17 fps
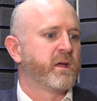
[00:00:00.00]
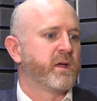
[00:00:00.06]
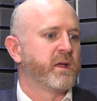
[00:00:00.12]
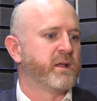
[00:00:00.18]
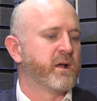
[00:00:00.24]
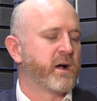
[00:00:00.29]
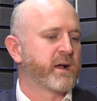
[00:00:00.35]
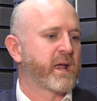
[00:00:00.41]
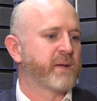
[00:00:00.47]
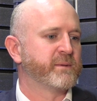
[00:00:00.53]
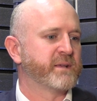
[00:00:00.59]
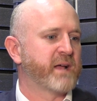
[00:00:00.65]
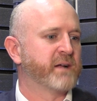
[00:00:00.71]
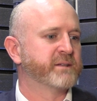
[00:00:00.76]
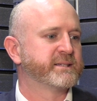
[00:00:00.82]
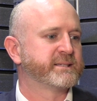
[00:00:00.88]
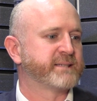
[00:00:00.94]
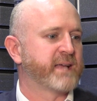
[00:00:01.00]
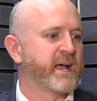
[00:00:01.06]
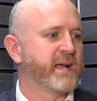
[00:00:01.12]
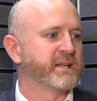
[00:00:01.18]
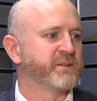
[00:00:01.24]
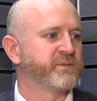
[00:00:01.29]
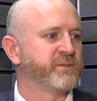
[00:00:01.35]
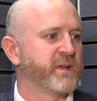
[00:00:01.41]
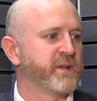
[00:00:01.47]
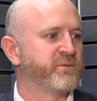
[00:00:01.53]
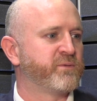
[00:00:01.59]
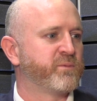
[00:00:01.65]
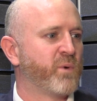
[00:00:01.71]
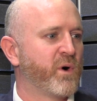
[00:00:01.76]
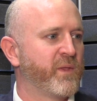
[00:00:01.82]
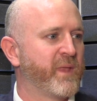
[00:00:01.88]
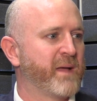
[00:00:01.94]
in the iGaming, understand
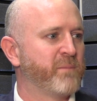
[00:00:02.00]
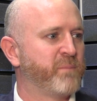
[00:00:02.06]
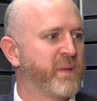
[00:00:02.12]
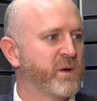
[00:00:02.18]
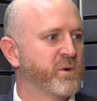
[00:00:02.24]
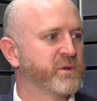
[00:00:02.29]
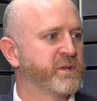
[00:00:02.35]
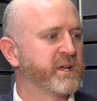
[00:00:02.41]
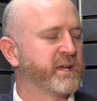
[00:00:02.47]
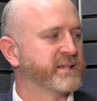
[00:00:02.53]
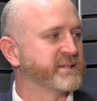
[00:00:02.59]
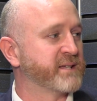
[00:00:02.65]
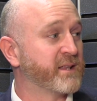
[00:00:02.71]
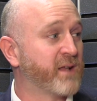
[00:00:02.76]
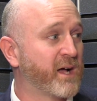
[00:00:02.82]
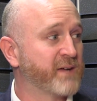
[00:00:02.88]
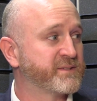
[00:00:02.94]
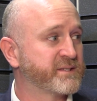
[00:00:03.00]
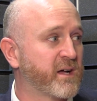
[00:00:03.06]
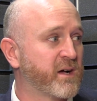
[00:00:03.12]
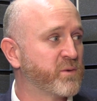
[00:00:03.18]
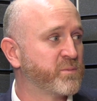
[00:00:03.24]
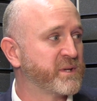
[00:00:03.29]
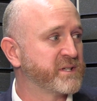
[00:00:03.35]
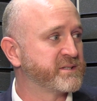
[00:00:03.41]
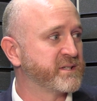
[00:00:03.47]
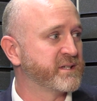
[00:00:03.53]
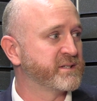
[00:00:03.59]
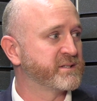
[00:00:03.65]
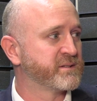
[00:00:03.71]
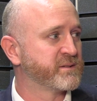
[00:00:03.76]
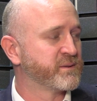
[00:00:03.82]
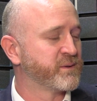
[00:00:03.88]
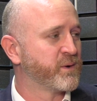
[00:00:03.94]
if what they're building is a lifestyle
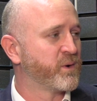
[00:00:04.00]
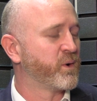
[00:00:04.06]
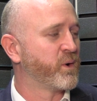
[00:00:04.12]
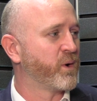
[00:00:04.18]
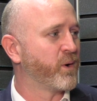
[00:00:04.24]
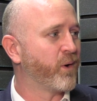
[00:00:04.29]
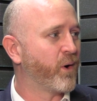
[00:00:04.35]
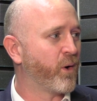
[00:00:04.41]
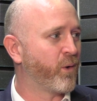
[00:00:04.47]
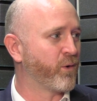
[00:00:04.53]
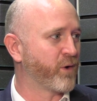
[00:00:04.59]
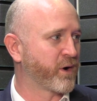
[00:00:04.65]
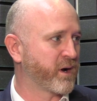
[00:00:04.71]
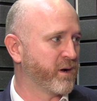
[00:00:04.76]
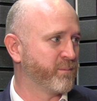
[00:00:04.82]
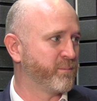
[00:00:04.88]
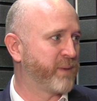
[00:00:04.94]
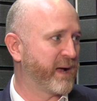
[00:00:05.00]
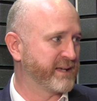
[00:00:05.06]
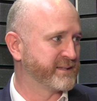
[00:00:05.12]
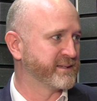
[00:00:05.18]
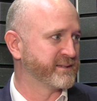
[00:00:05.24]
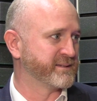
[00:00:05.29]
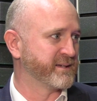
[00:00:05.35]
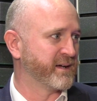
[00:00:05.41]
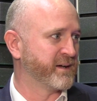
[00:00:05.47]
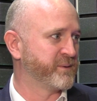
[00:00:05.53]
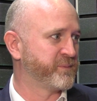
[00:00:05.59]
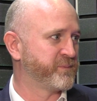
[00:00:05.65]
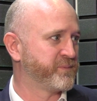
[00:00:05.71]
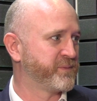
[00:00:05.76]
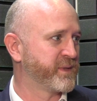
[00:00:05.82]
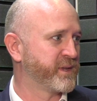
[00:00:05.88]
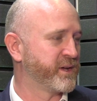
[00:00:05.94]
business or a competitor.
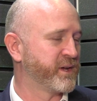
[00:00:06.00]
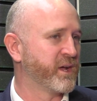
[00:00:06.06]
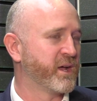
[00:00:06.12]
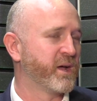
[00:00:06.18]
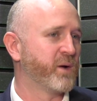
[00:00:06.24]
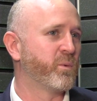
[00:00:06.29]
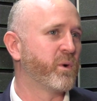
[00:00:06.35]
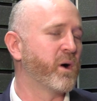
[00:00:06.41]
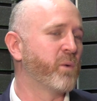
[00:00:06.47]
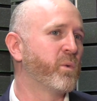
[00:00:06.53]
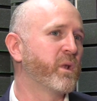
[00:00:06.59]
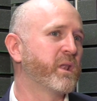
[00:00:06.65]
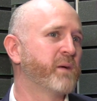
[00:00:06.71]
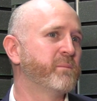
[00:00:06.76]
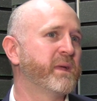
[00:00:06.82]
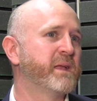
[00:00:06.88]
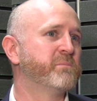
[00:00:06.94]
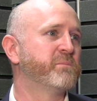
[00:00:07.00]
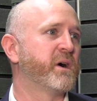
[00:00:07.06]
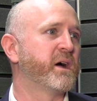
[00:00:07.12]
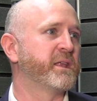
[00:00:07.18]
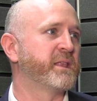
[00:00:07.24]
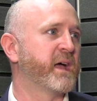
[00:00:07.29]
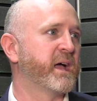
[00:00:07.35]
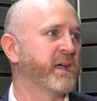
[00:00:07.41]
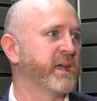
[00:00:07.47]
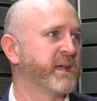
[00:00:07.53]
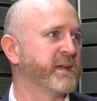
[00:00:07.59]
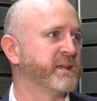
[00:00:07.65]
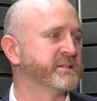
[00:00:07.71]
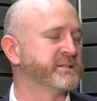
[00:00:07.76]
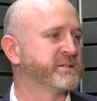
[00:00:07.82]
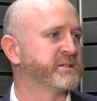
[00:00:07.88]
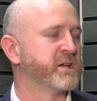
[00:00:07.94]
What I mean by that
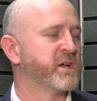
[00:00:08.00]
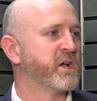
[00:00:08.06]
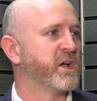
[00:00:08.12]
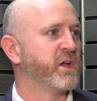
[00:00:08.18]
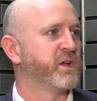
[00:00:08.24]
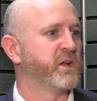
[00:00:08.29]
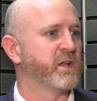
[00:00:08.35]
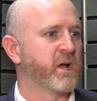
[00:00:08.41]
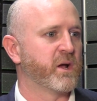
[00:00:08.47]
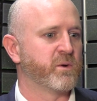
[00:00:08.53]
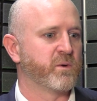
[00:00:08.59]
is, you